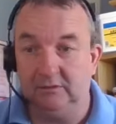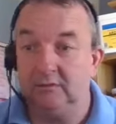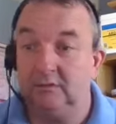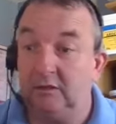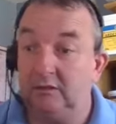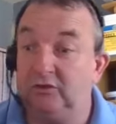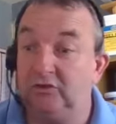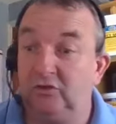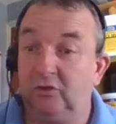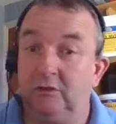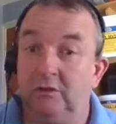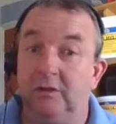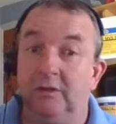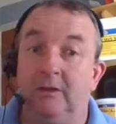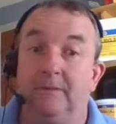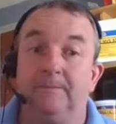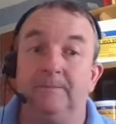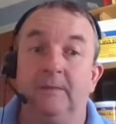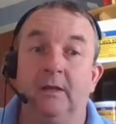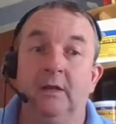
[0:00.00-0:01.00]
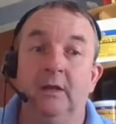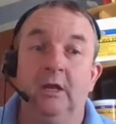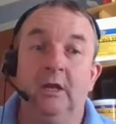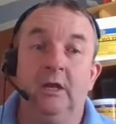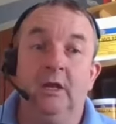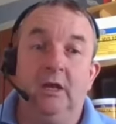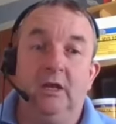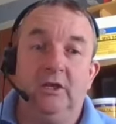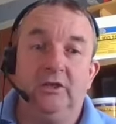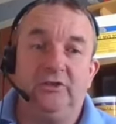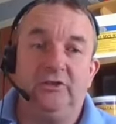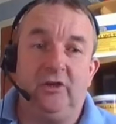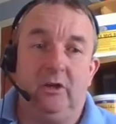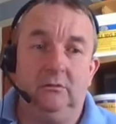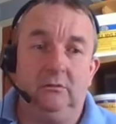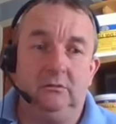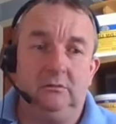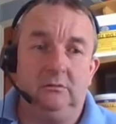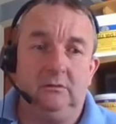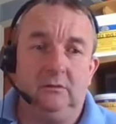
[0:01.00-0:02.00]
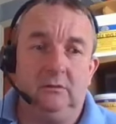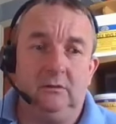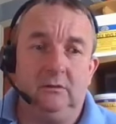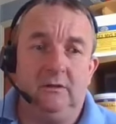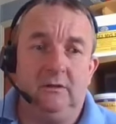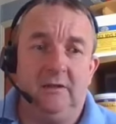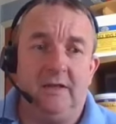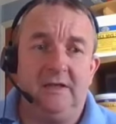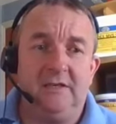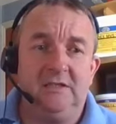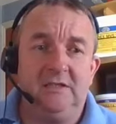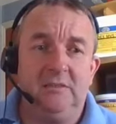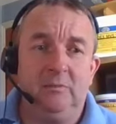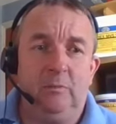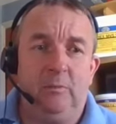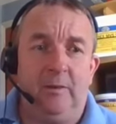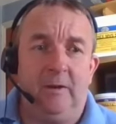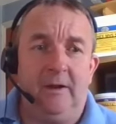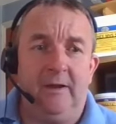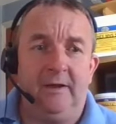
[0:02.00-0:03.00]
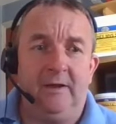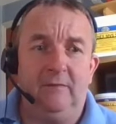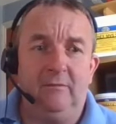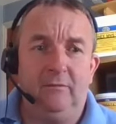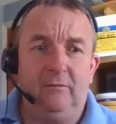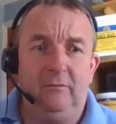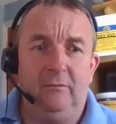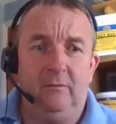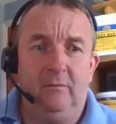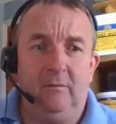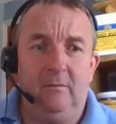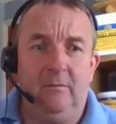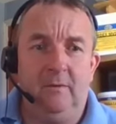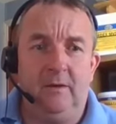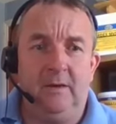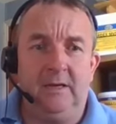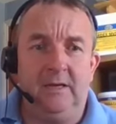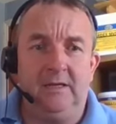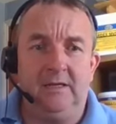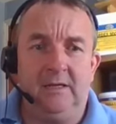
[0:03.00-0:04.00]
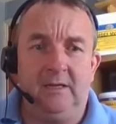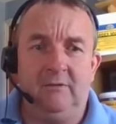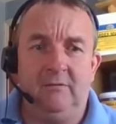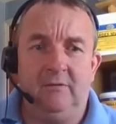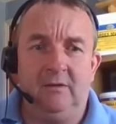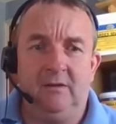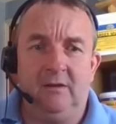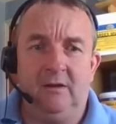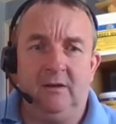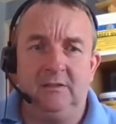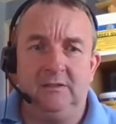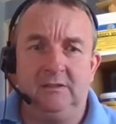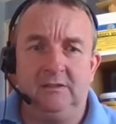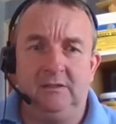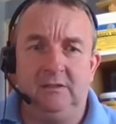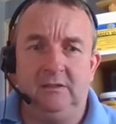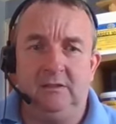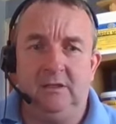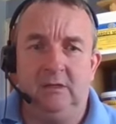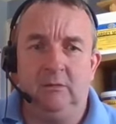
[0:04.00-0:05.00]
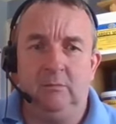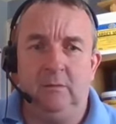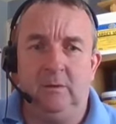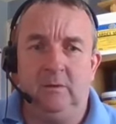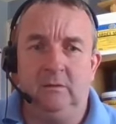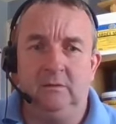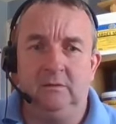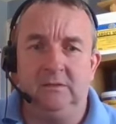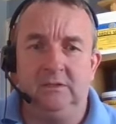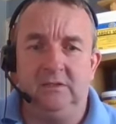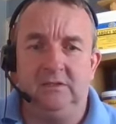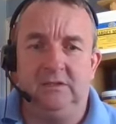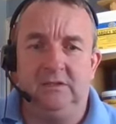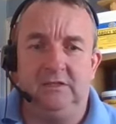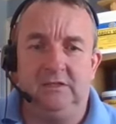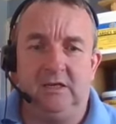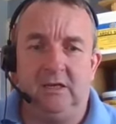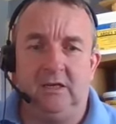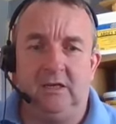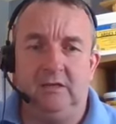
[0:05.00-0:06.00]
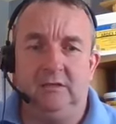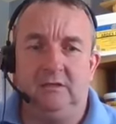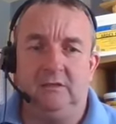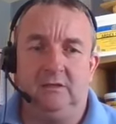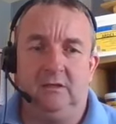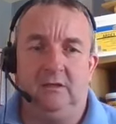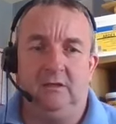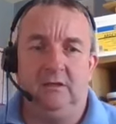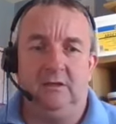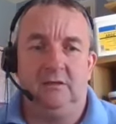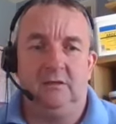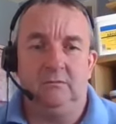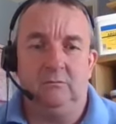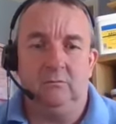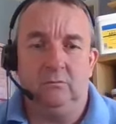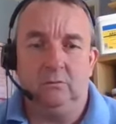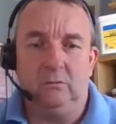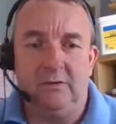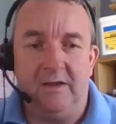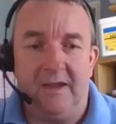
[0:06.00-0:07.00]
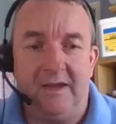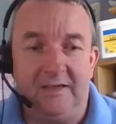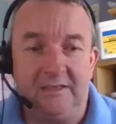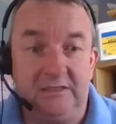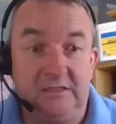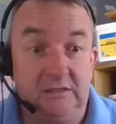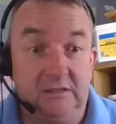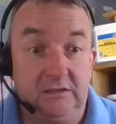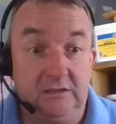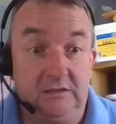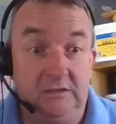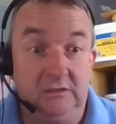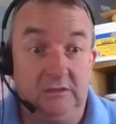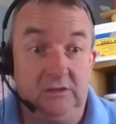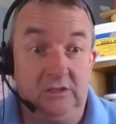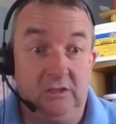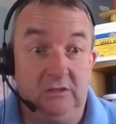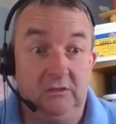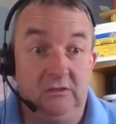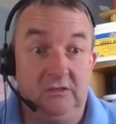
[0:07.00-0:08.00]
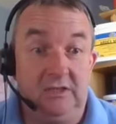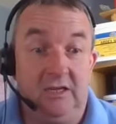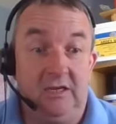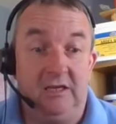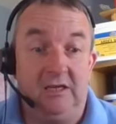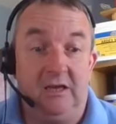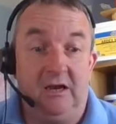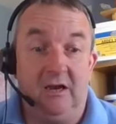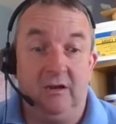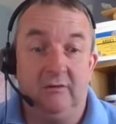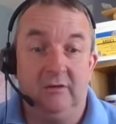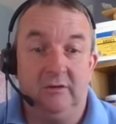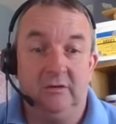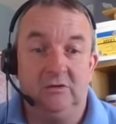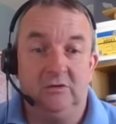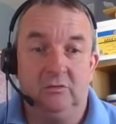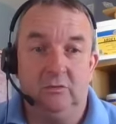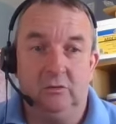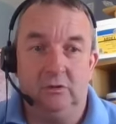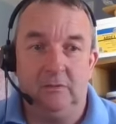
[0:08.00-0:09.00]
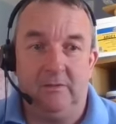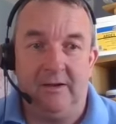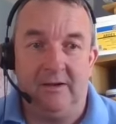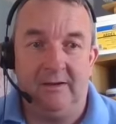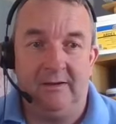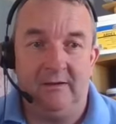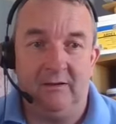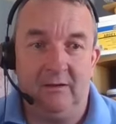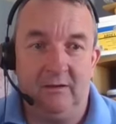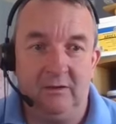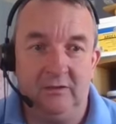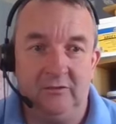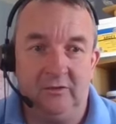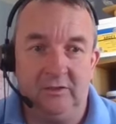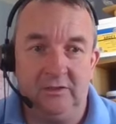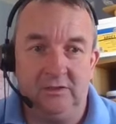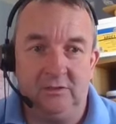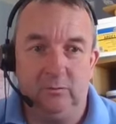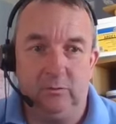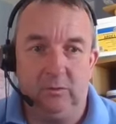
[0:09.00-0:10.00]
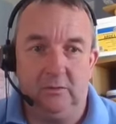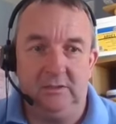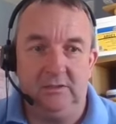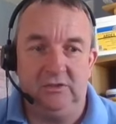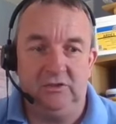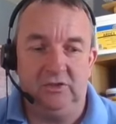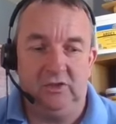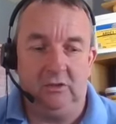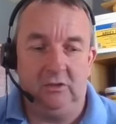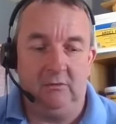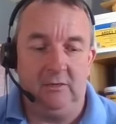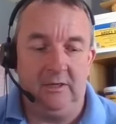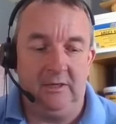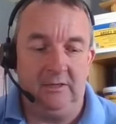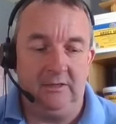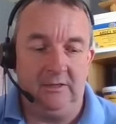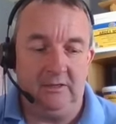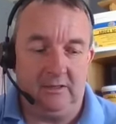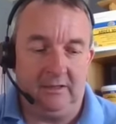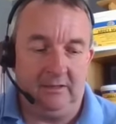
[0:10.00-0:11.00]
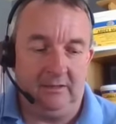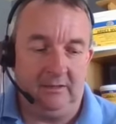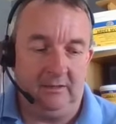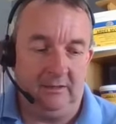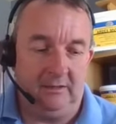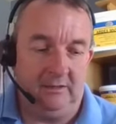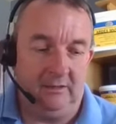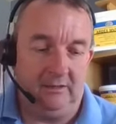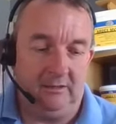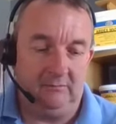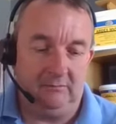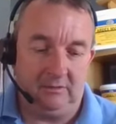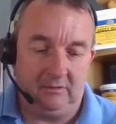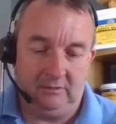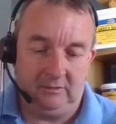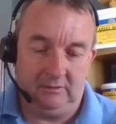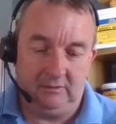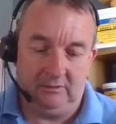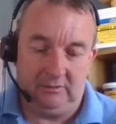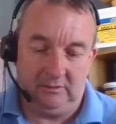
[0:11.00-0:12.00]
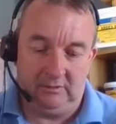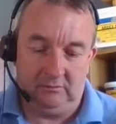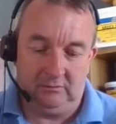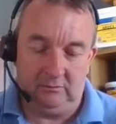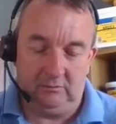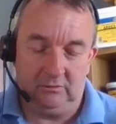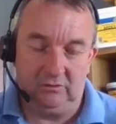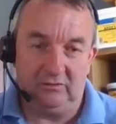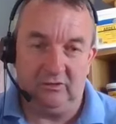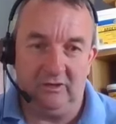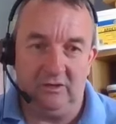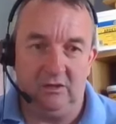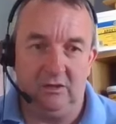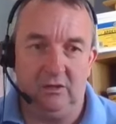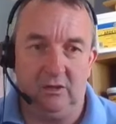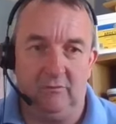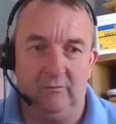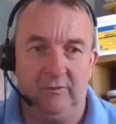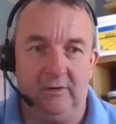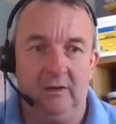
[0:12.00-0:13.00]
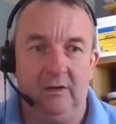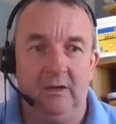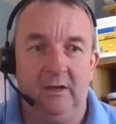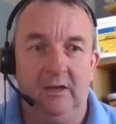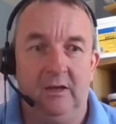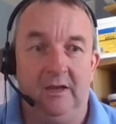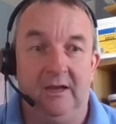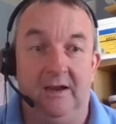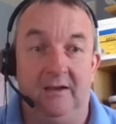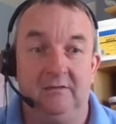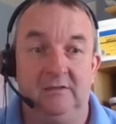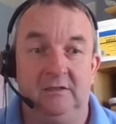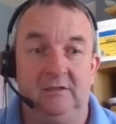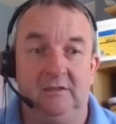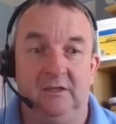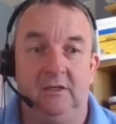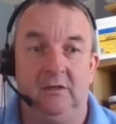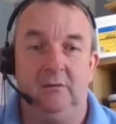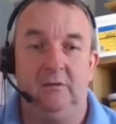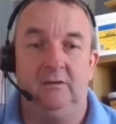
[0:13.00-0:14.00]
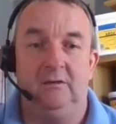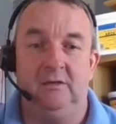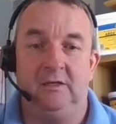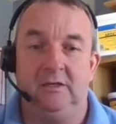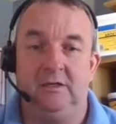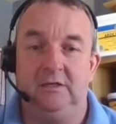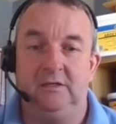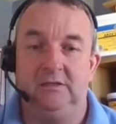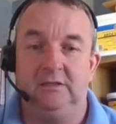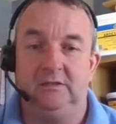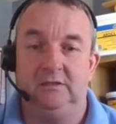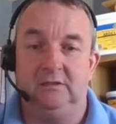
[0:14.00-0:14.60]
show you that. So that's about it for me in regards to new builds. As I say, next Tuesday I'm going to talk about anhydrites. Please tune in, and we'll try and cover how to deal with these